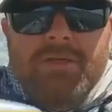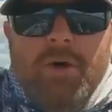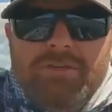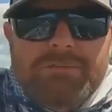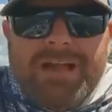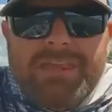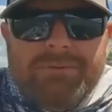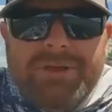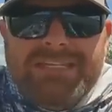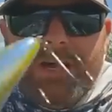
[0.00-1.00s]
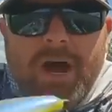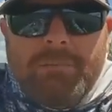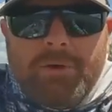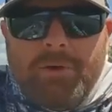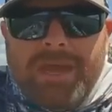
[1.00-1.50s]
Those are my three
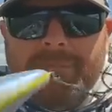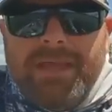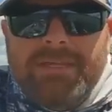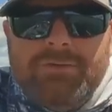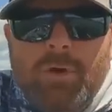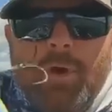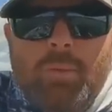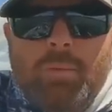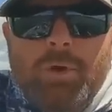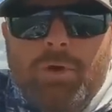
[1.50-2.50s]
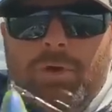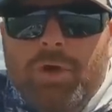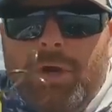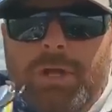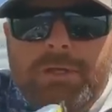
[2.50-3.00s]
top crankbaits. Real
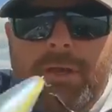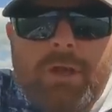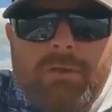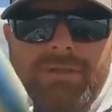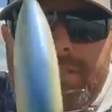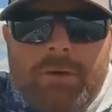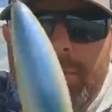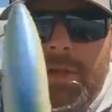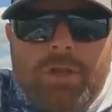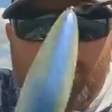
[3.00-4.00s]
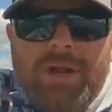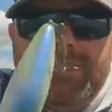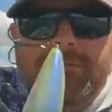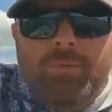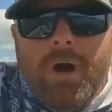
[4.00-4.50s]
good. This is a real
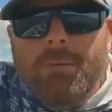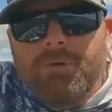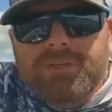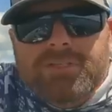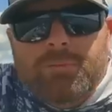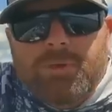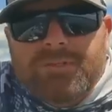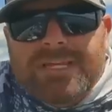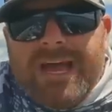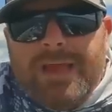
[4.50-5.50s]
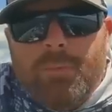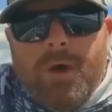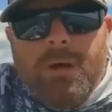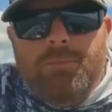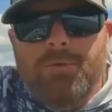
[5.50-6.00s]
aggressive wobble. This is a real tight
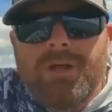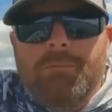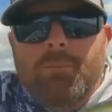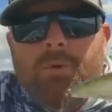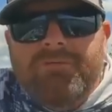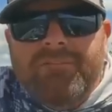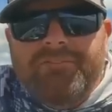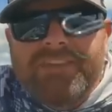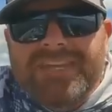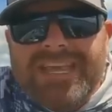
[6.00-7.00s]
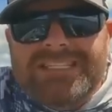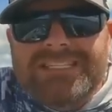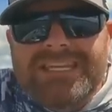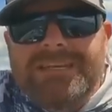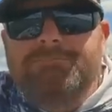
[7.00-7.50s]
wobble, more of a
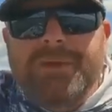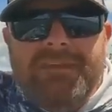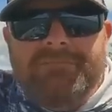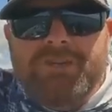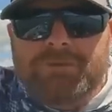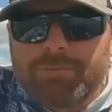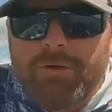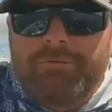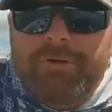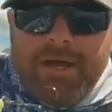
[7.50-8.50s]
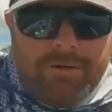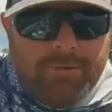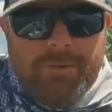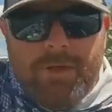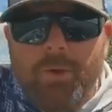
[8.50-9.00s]
finessey bait fish
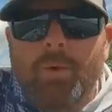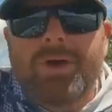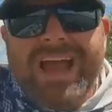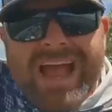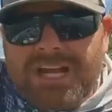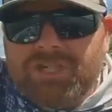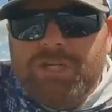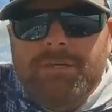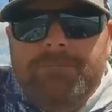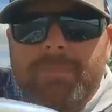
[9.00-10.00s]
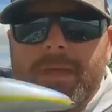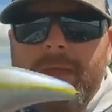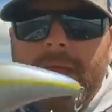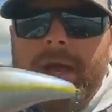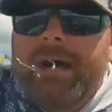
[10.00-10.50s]
profile or action.
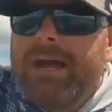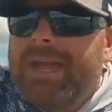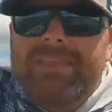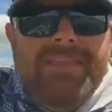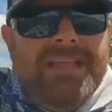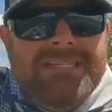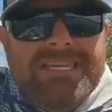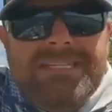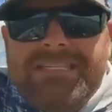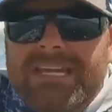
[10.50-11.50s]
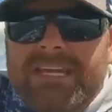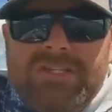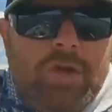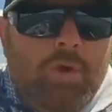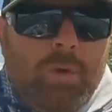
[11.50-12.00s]
Uh, and then that DT is
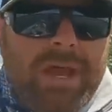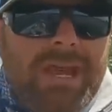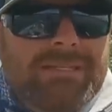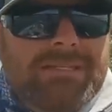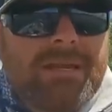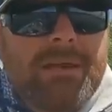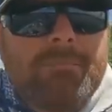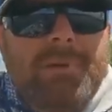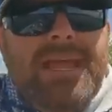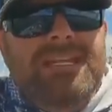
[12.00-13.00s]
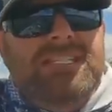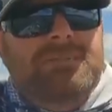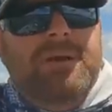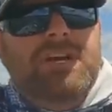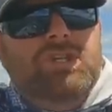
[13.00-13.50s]
a great bait,
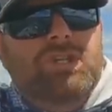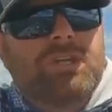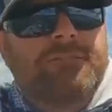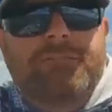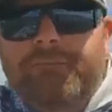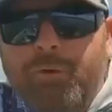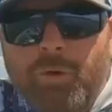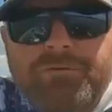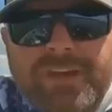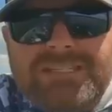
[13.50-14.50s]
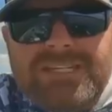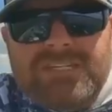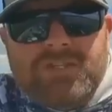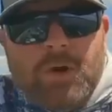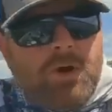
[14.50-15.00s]
especially for forward-facing
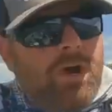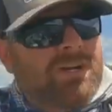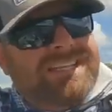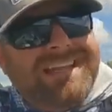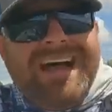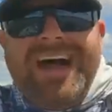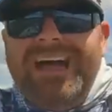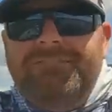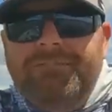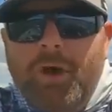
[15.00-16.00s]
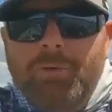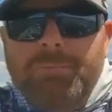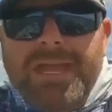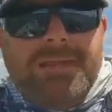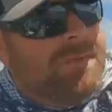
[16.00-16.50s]
sonar. It's not a high float
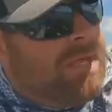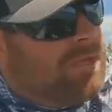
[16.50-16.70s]
bait.